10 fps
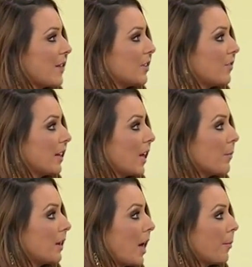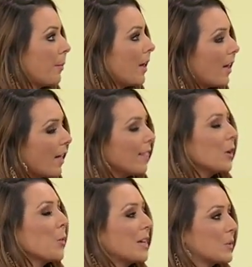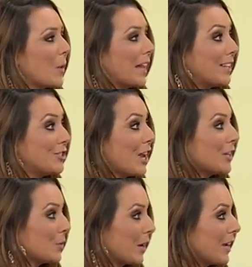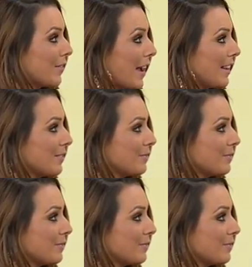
have an event coming up a little ways away in January, right?